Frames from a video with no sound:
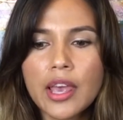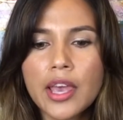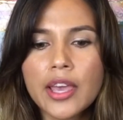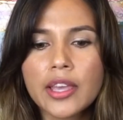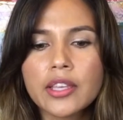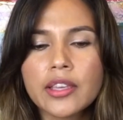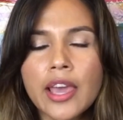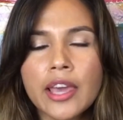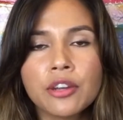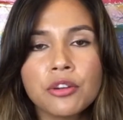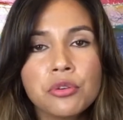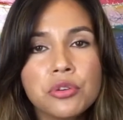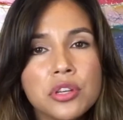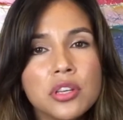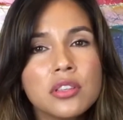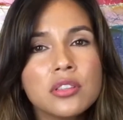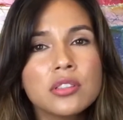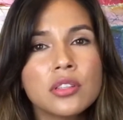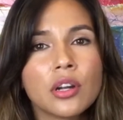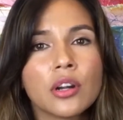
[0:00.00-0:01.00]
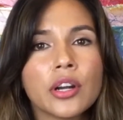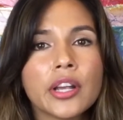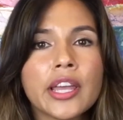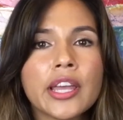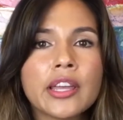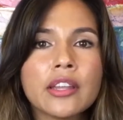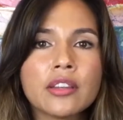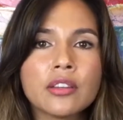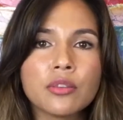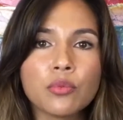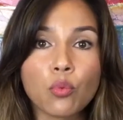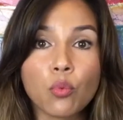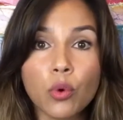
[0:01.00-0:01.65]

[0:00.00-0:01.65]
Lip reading: energies that are in